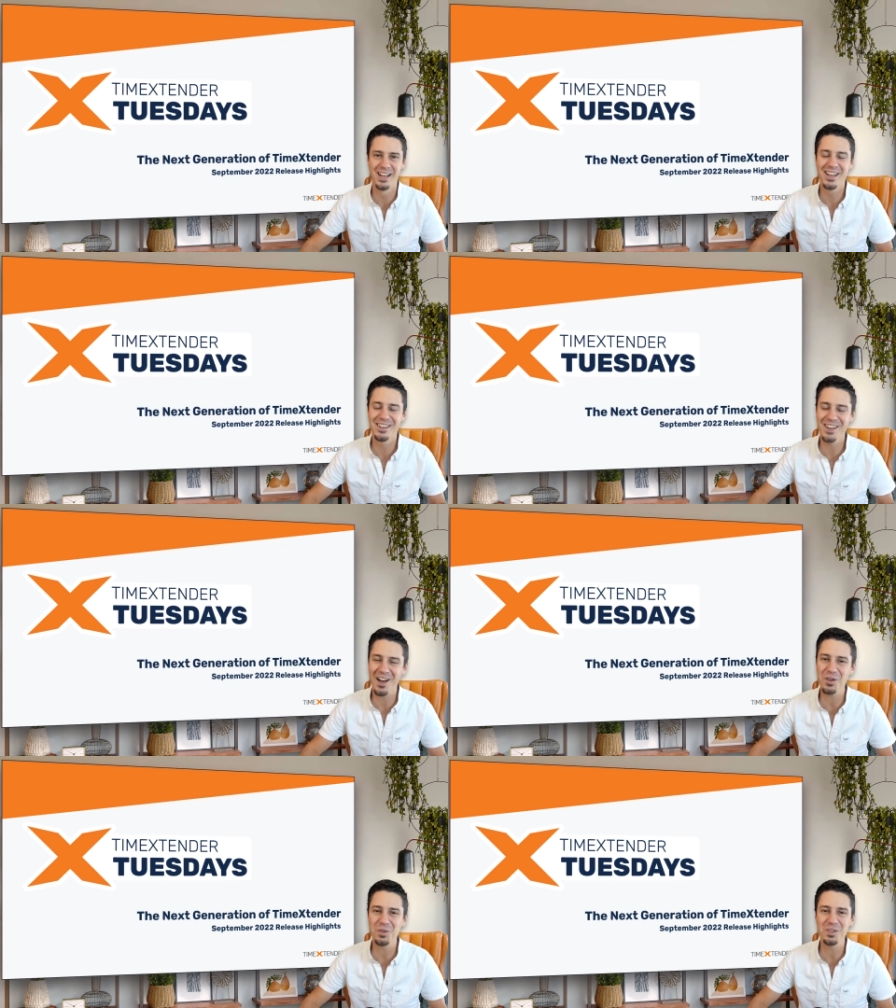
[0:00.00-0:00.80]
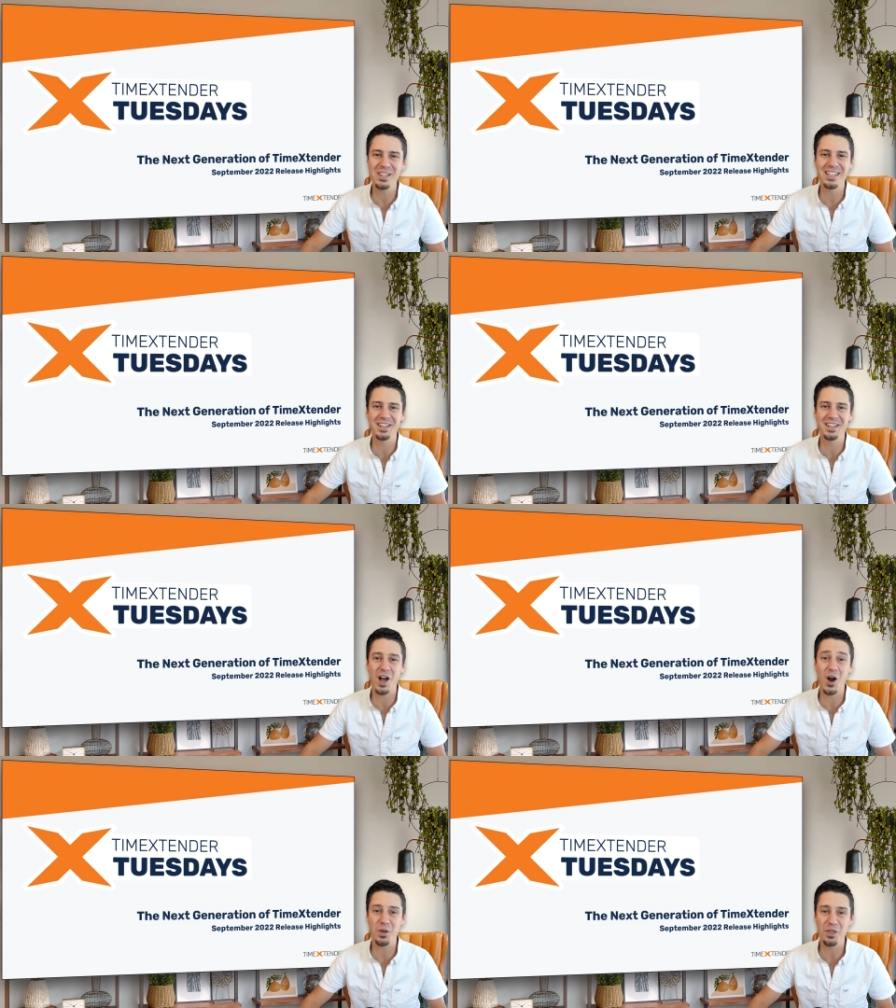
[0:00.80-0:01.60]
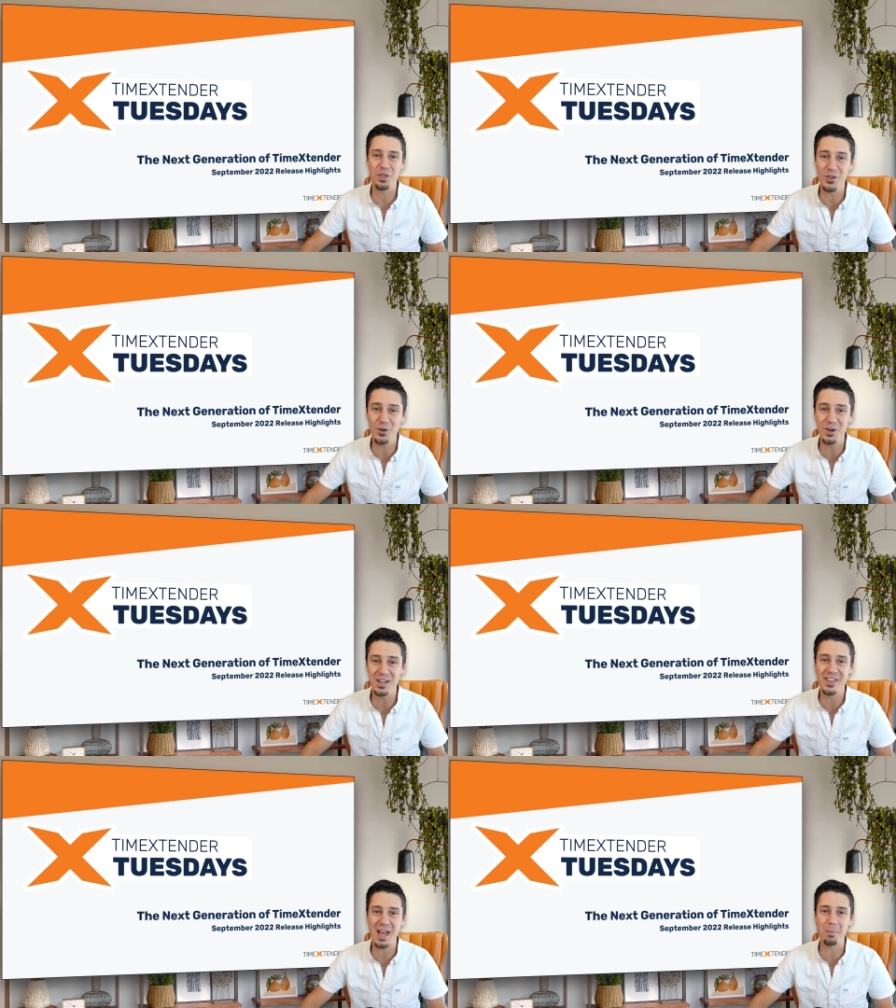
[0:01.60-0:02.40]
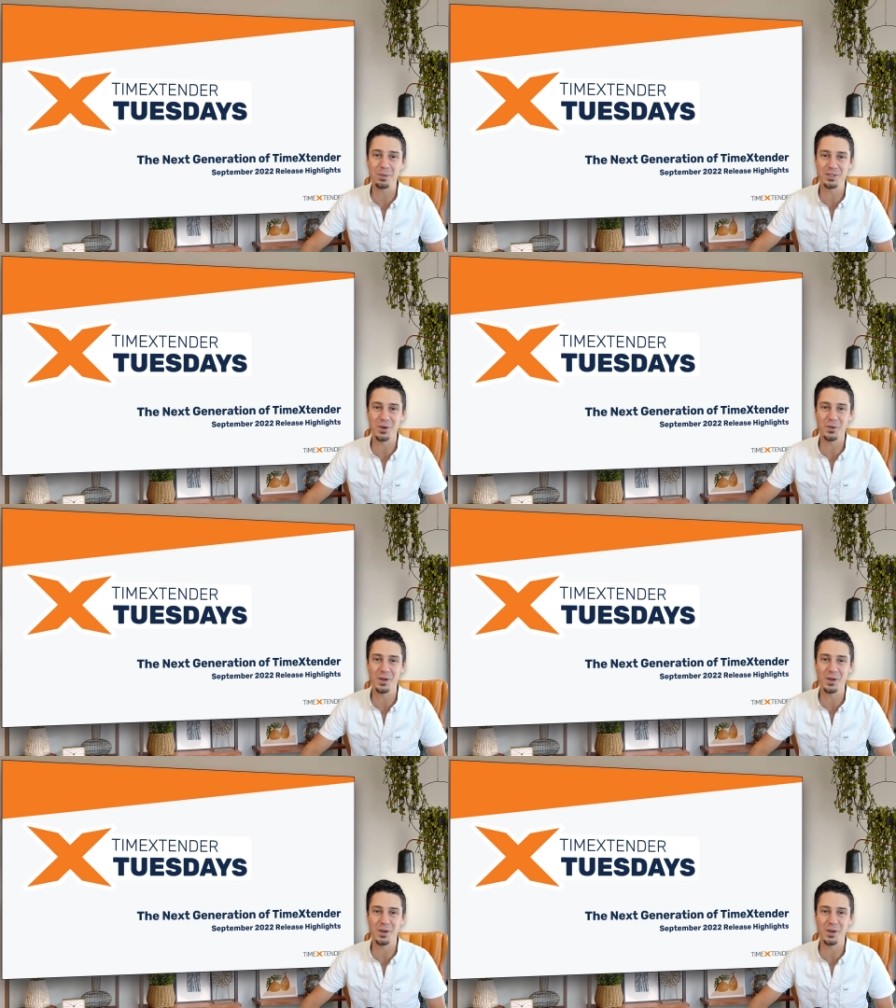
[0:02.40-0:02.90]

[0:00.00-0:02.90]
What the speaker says: Not only is it our 30th episode,